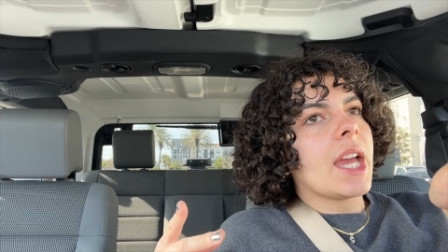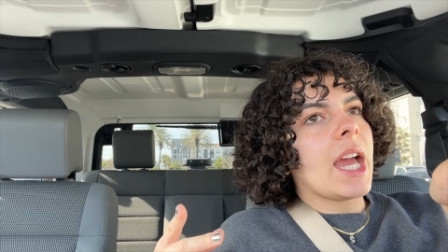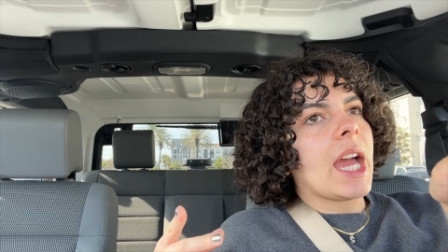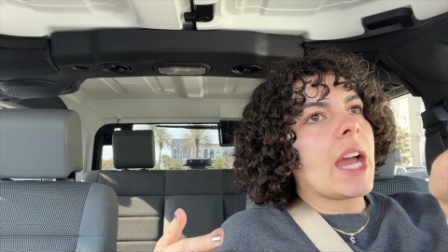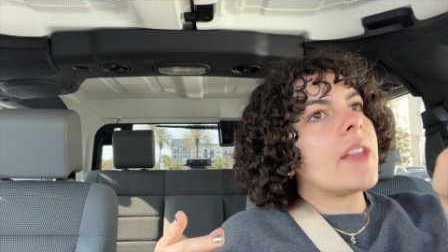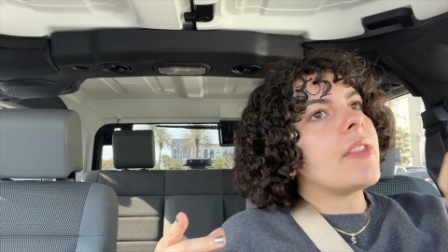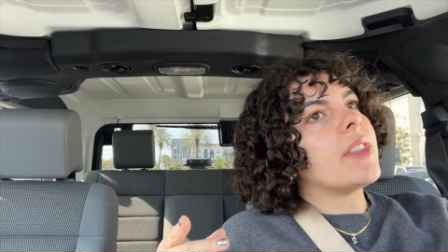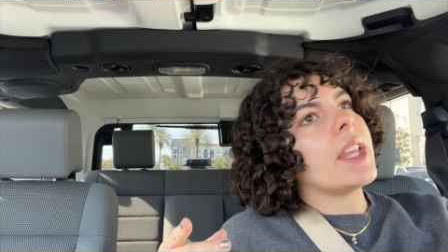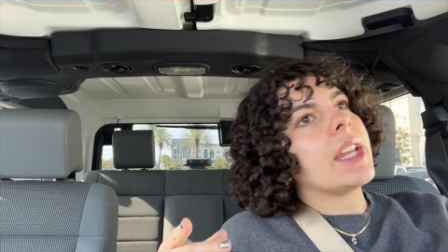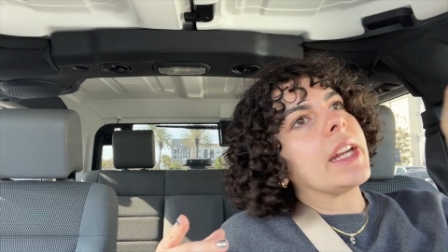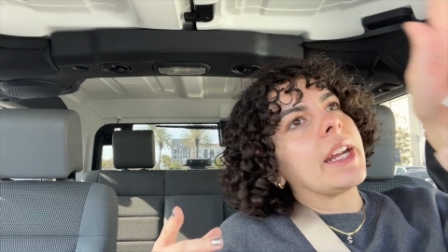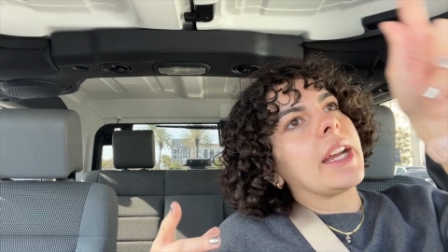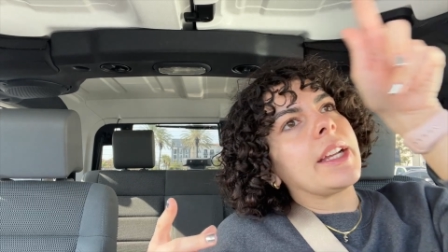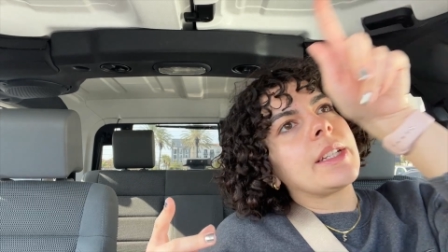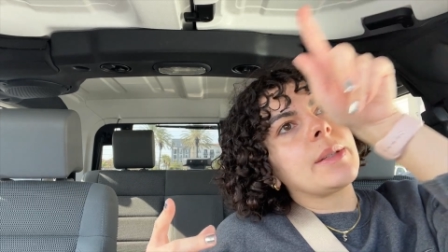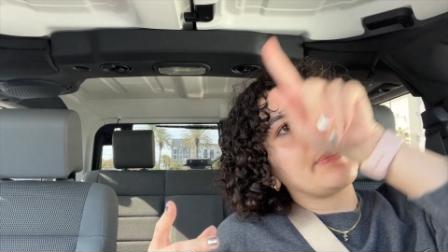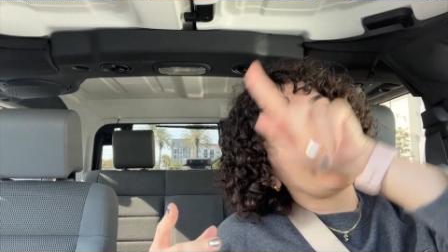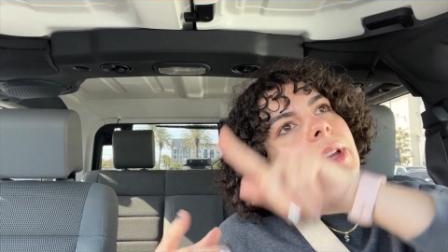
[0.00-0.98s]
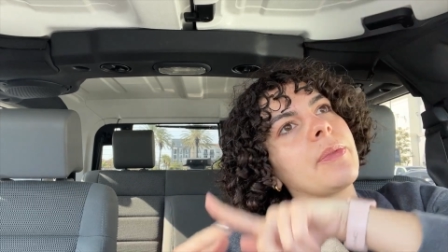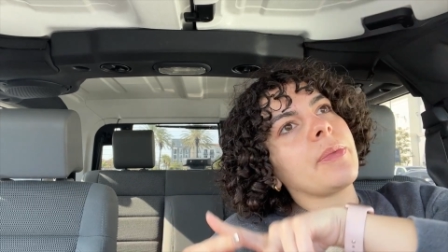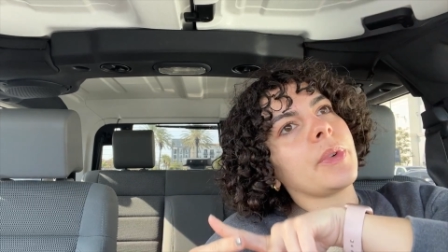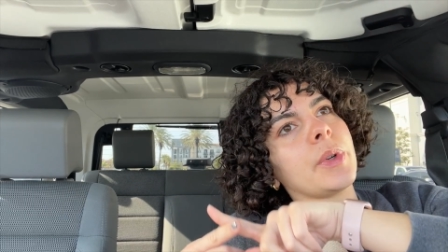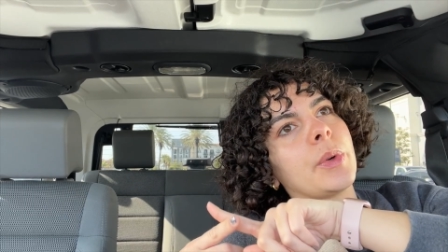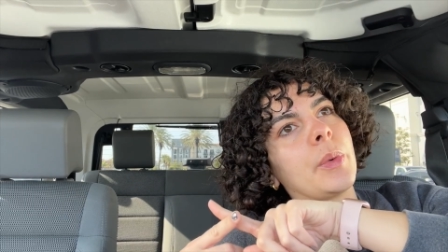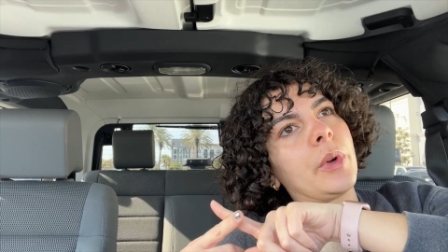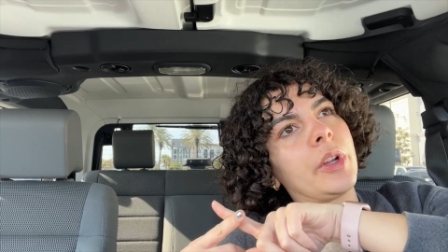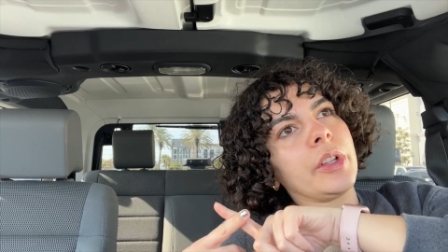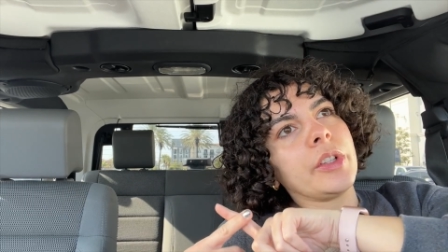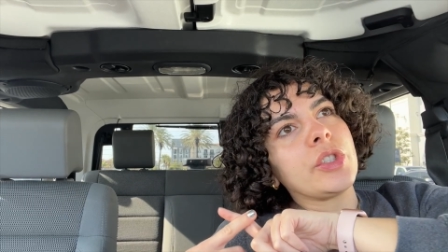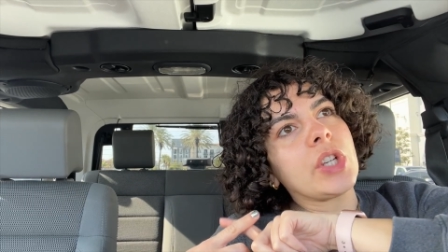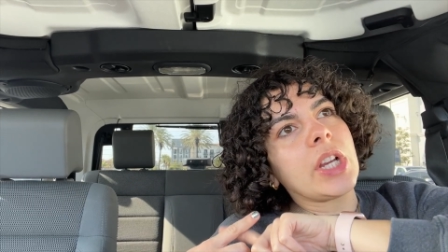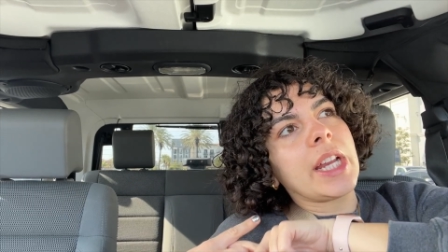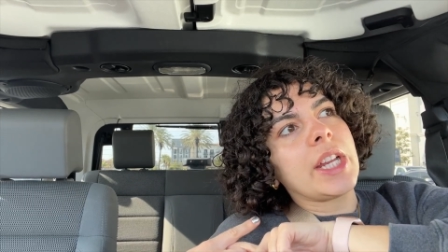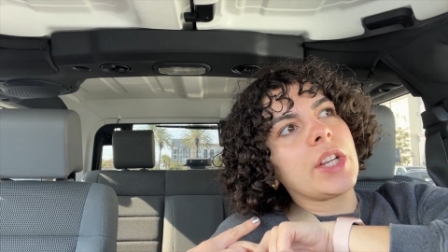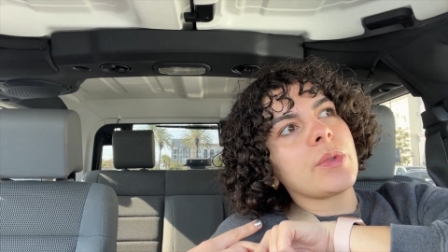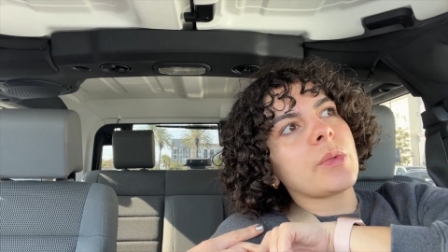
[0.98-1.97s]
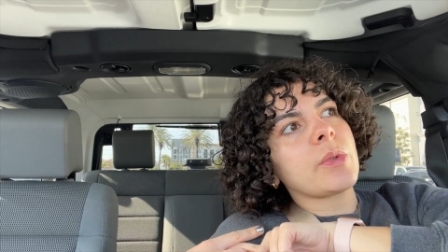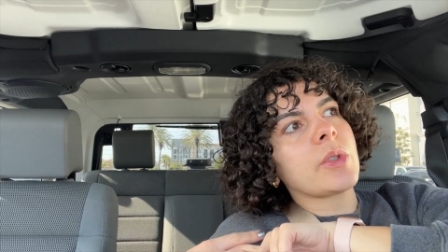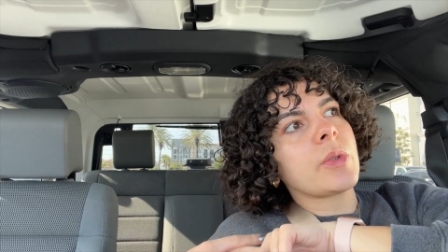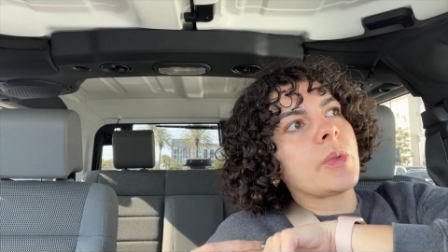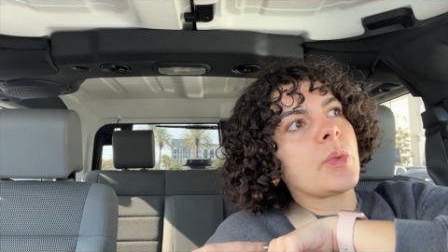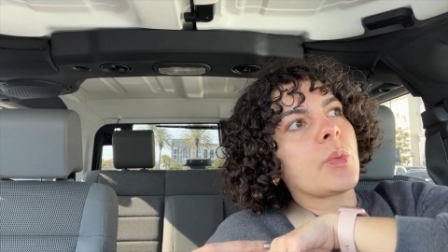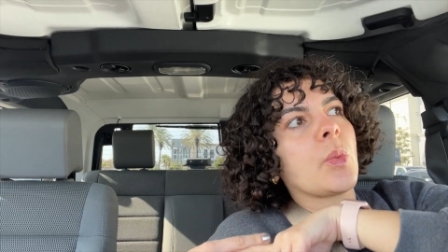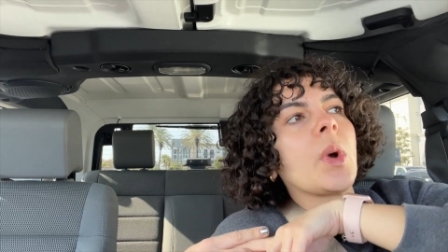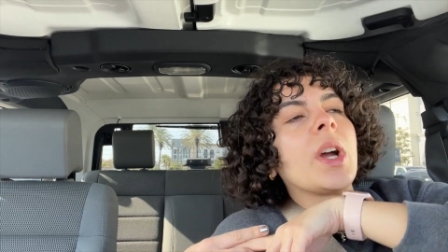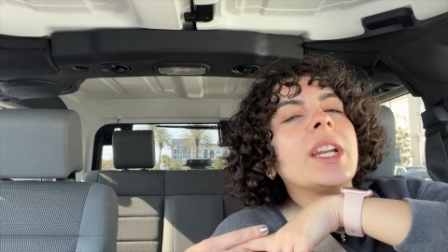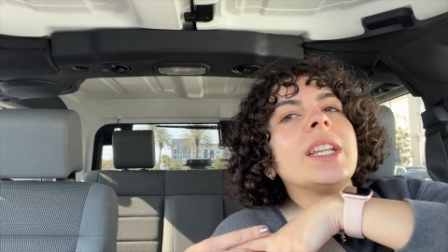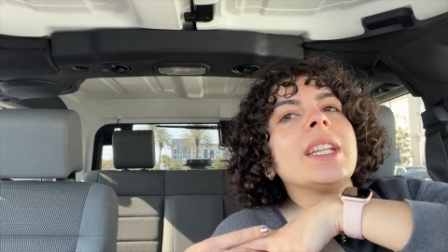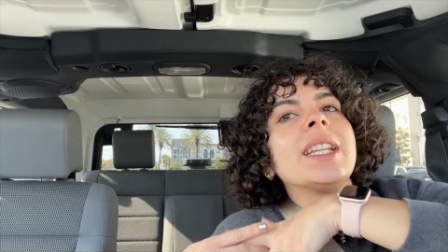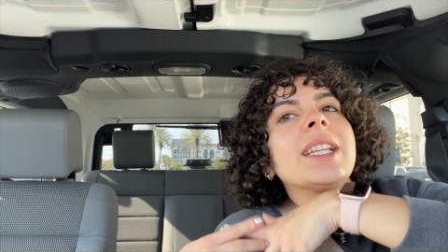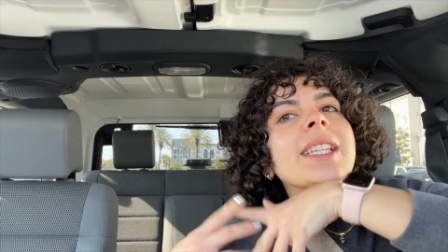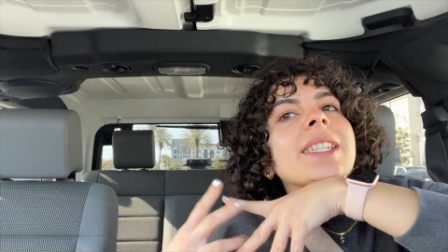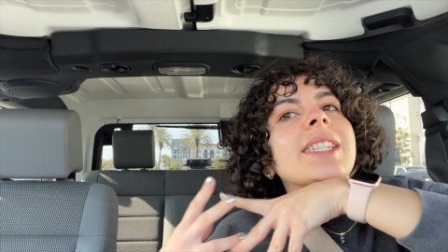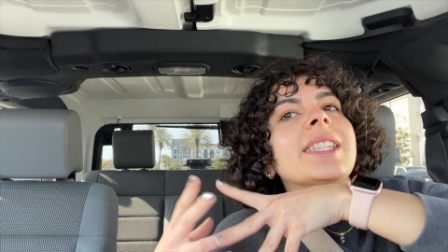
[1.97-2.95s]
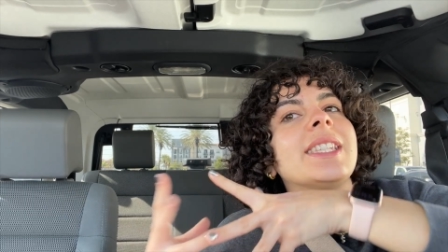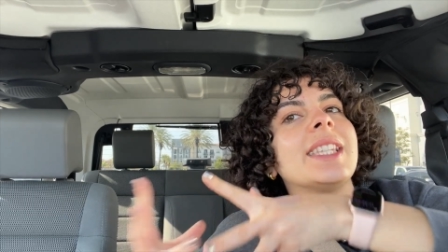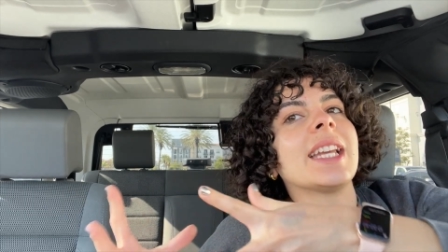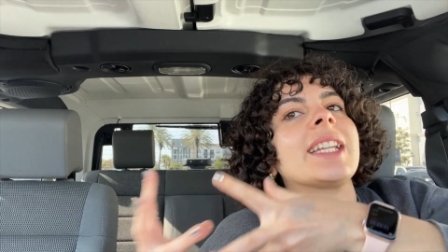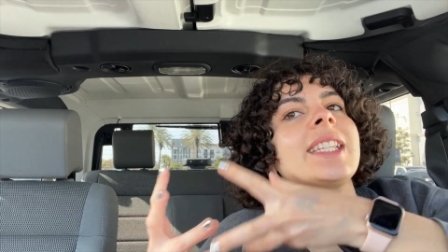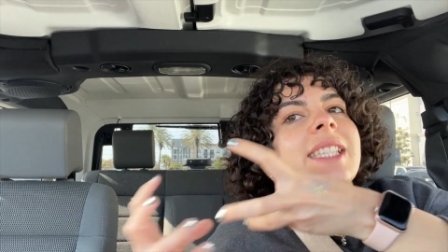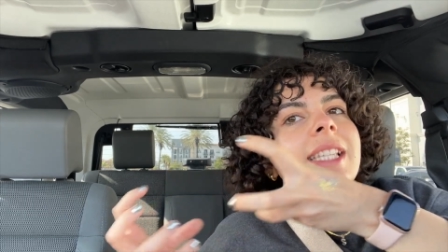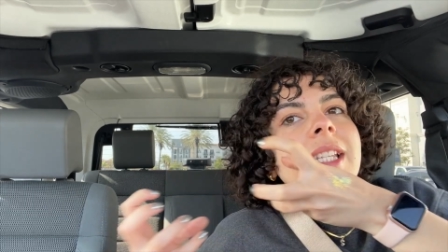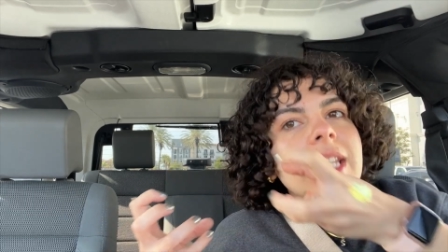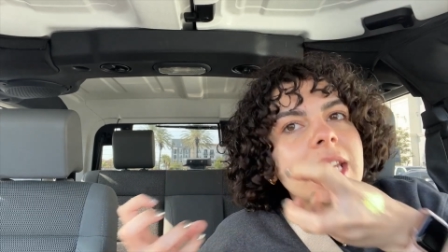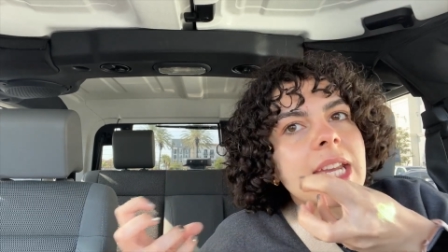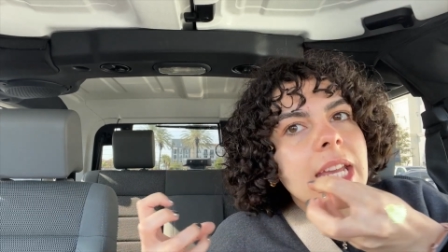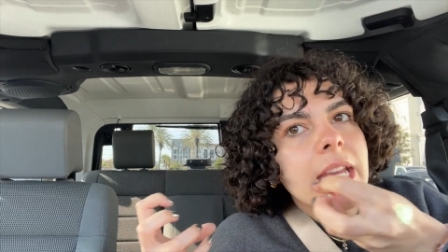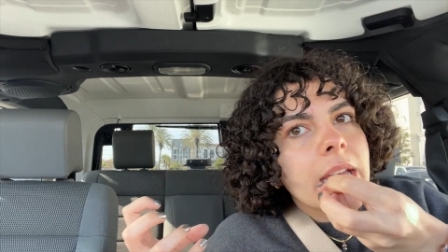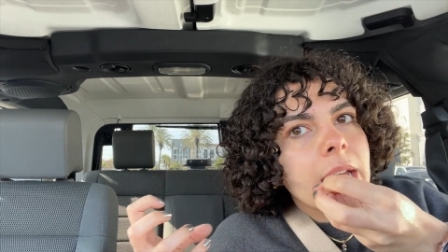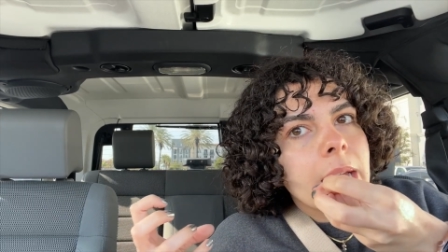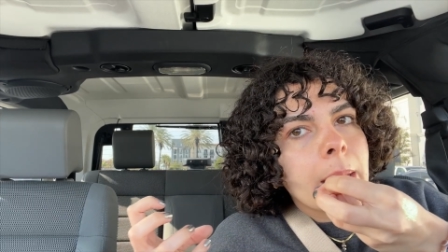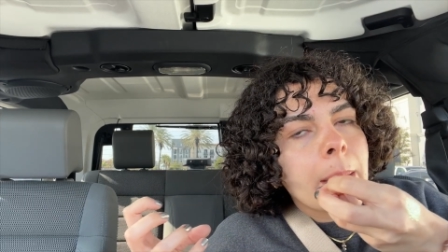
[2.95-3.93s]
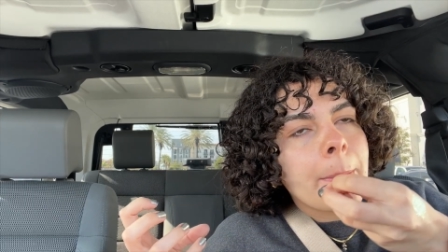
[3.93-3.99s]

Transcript: and then I had to pay for an oil change, which was one sixty.